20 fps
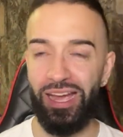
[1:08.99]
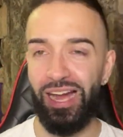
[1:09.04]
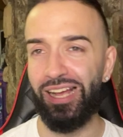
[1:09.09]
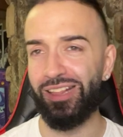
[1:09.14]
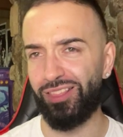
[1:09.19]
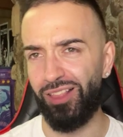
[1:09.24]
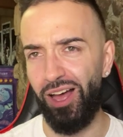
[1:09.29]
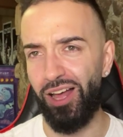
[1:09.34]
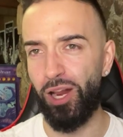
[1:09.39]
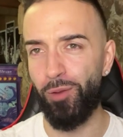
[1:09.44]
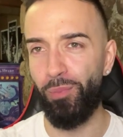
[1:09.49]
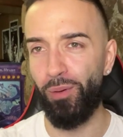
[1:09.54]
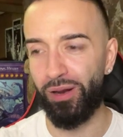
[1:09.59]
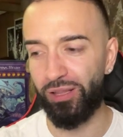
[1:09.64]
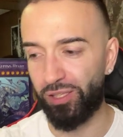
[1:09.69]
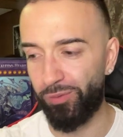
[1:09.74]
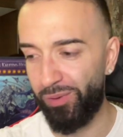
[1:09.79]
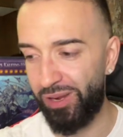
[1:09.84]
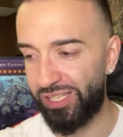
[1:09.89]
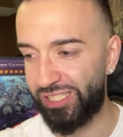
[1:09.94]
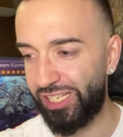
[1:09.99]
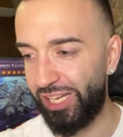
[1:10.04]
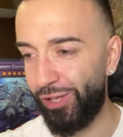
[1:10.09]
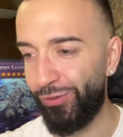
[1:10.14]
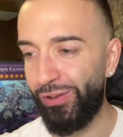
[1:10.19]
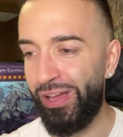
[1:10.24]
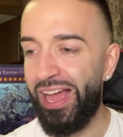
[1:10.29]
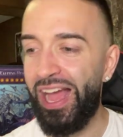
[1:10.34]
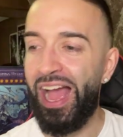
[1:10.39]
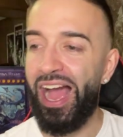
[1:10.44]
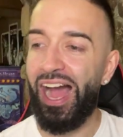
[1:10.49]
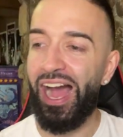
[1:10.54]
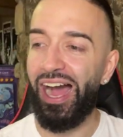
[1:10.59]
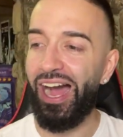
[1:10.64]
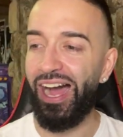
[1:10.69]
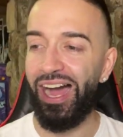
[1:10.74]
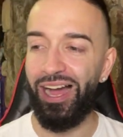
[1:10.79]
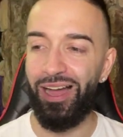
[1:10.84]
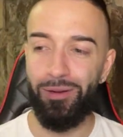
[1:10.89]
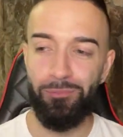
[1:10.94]
I thought about it to myself.
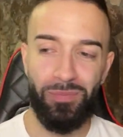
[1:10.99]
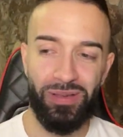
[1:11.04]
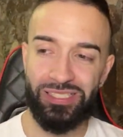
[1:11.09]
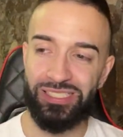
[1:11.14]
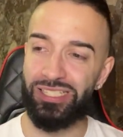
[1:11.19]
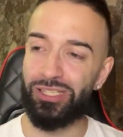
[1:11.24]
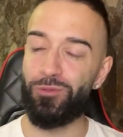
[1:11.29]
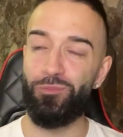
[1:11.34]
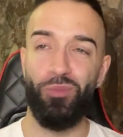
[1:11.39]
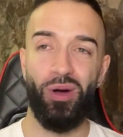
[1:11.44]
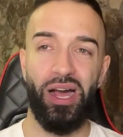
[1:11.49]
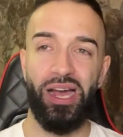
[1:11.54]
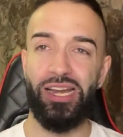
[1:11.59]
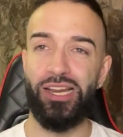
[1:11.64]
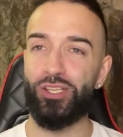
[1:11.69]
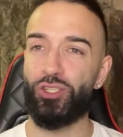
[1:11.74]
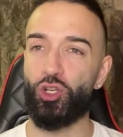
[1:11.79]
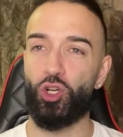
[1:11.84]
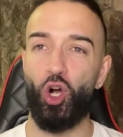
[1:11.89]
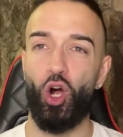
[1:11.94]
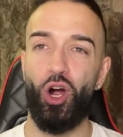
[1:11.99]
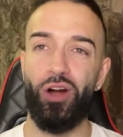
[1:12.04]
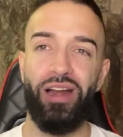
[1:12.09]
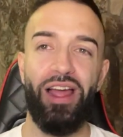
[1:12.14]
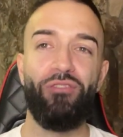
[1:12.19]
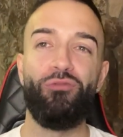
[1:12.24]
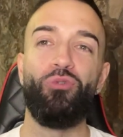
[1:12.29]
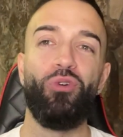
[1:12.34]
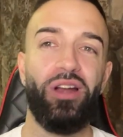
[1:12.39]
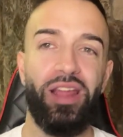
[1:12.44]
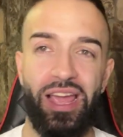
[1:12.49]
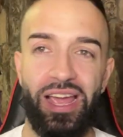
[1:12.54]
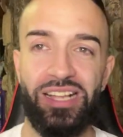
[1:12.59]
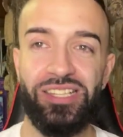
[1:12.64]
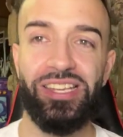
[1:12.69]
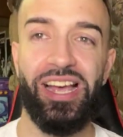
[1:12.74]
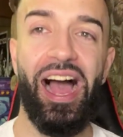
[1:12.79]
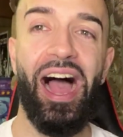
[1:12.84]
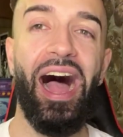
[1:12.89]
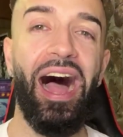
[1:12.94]
A Mystic Mine is a card everyone
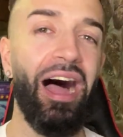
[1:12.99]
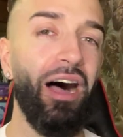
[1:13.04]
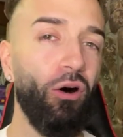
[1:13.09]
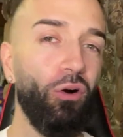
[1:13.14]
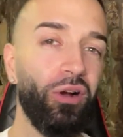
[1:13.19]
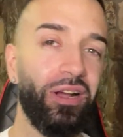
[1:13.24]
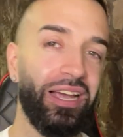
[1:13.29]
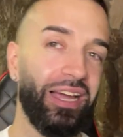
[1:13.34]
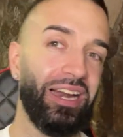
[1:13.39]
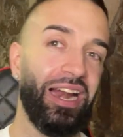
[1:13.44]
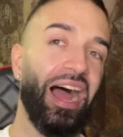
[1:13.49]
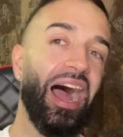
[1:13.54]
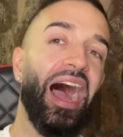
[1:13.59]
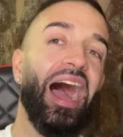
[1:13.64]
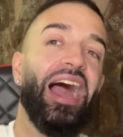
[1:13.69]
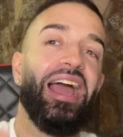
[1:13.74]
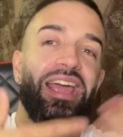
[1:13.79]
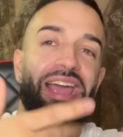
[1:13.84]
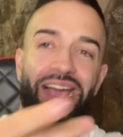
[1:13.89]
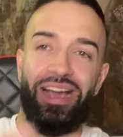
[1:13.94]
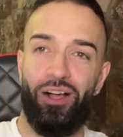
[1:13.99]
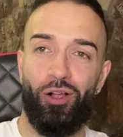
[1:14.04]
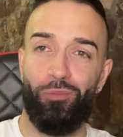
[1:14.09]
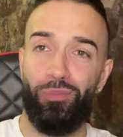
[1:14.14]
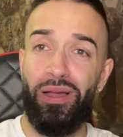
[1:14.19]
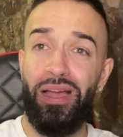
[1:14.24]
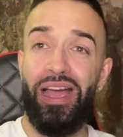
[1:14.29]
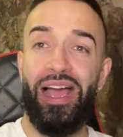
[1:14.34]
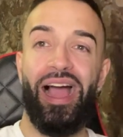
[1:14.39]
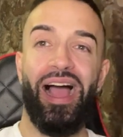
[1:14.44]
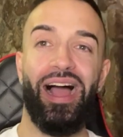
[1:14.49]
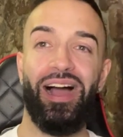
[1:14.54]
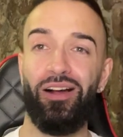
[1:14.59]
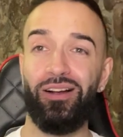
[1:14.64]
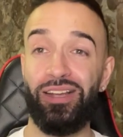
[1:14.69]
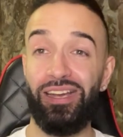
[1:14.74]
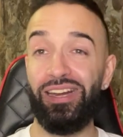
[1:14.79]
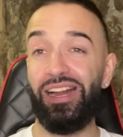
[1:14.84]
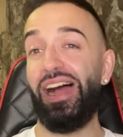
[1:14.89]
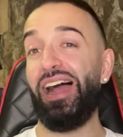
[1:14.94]
hates. How can I help? How
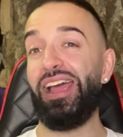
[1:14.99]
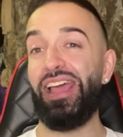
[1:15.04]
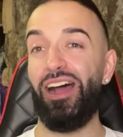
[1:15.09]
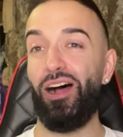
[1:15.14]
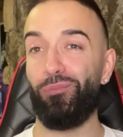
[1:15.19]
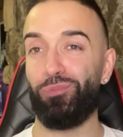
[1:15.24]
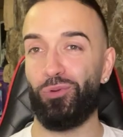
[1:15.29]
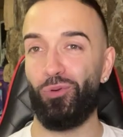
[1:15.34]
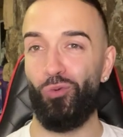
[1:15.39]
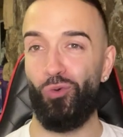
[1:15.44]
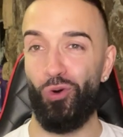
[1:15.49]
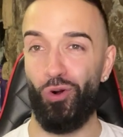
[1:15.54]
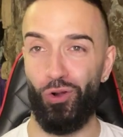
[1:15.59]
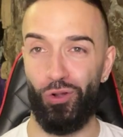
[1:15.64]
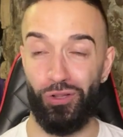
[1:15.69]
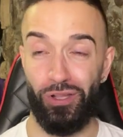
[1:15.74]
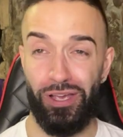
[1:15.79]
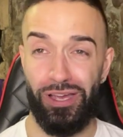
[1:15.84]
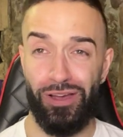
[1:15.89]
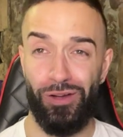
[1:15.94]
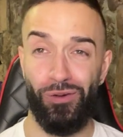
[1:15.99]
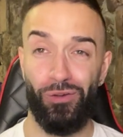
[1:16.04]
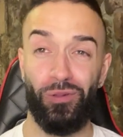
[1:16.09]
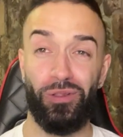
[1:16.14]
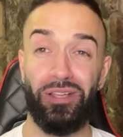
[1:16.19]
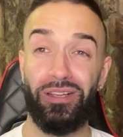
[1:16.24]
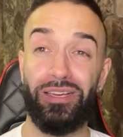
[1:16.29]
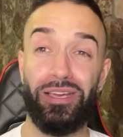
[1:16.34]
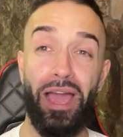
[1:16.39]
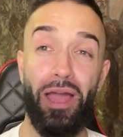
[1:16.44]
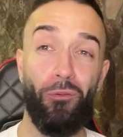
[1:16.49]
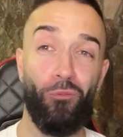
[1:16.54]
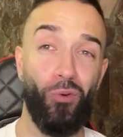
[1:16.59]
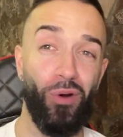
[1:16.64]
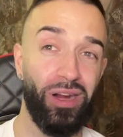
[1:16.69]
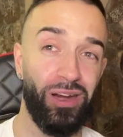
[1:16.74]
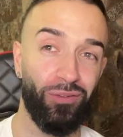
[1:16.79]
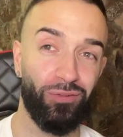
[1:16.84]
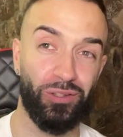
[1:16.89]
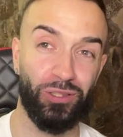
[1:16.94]
can I help the world to get
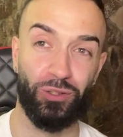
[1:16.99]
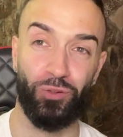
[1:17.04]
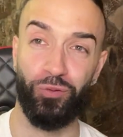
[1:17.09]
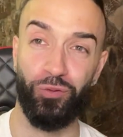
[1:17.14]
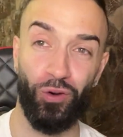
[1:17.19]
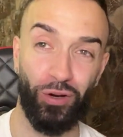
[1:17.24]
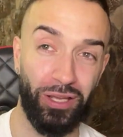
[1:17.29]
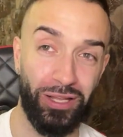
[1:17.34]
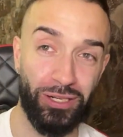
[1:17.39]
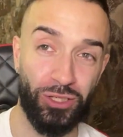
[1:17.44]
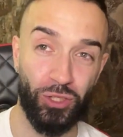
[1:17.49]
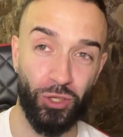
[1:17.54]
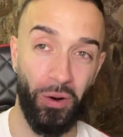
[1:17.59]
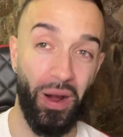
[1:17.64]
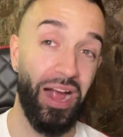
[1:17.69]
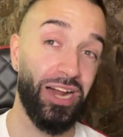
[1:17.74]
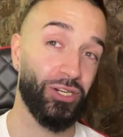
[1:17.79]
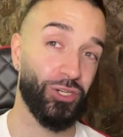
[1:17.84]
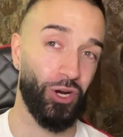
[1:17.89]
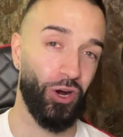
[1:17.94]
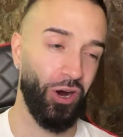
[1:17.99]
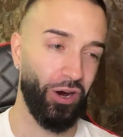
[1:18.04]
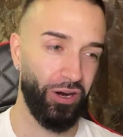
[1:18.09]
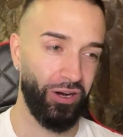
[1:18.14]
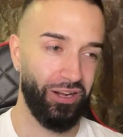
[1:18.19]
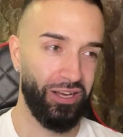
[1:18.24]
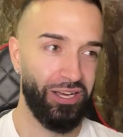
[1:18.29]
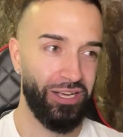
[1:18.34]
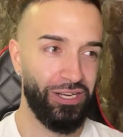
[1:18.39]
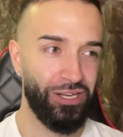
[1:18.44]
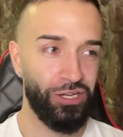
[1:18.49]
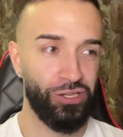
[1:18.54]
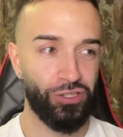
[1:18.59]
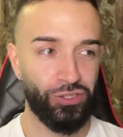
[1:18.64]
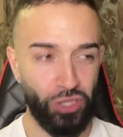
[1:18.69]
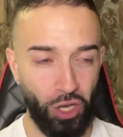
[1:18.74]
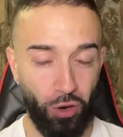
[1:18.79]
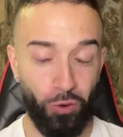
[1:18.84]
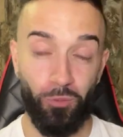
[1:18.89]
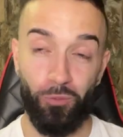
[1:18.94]
rid of this fucking trash card?
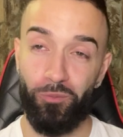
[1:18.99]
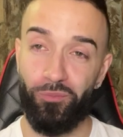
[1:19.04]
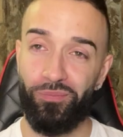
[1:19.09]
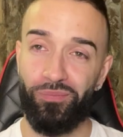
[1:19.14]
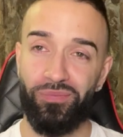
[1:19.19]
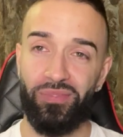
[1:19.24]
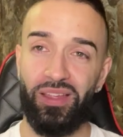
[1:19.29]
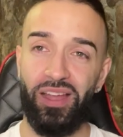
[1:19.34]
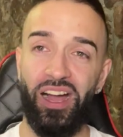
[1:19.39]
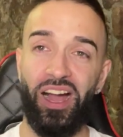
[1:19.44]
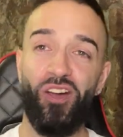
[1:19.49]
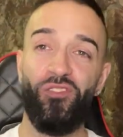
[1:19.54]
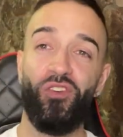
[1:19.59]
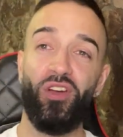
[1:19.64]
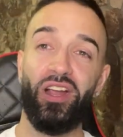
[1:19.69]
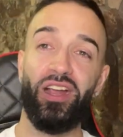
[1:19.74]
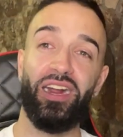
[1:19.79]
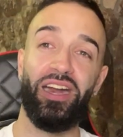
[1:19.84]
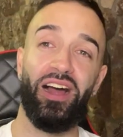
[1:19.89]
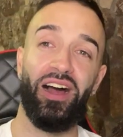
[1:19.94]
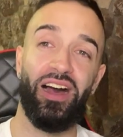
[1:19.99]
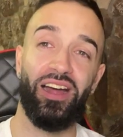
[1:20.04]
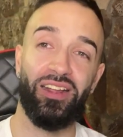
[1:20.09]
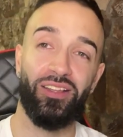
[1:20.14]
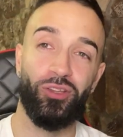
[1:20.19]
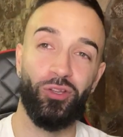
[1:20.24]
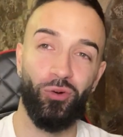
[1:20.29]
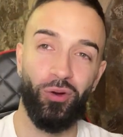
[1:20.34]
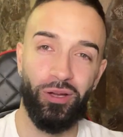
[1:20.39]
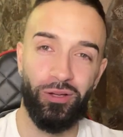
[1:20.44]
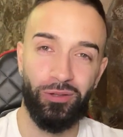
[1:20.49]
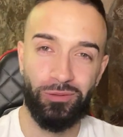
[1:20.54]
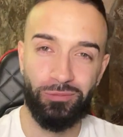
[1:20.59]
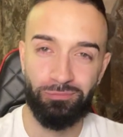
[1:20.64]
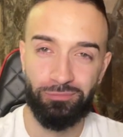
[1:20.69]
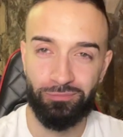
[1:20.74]
So I figured out how to do it.